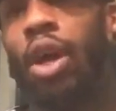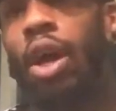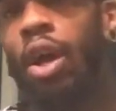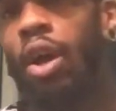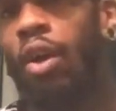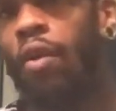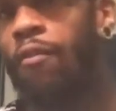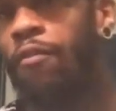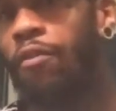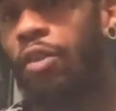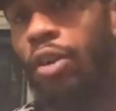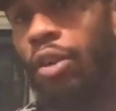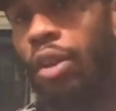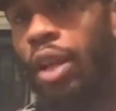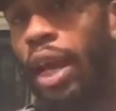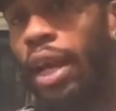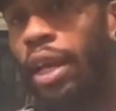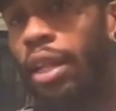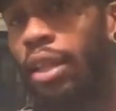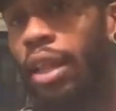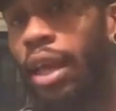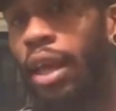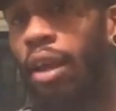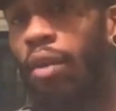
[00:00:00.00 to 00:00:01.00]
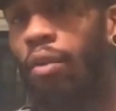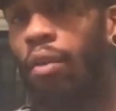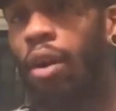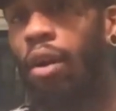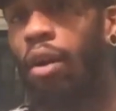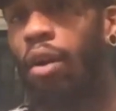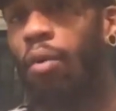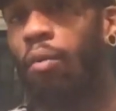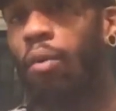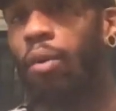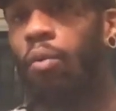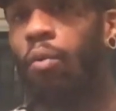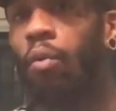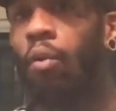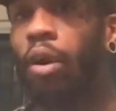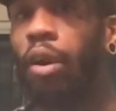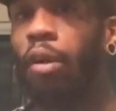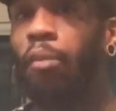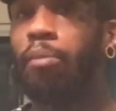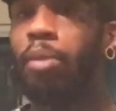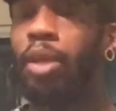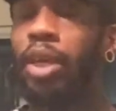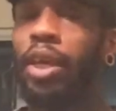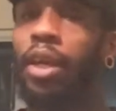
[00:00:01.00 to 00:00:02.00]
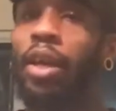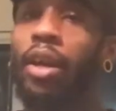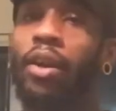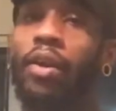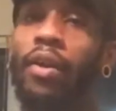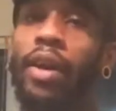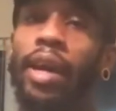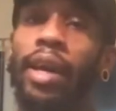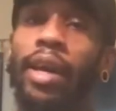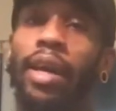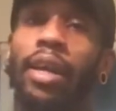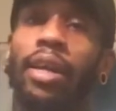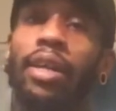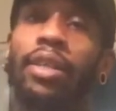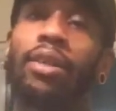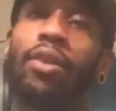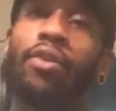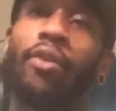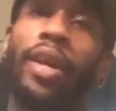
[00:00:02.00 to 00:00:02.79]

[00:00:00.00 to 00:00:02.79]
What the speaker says: feel like they would want to be here and get a great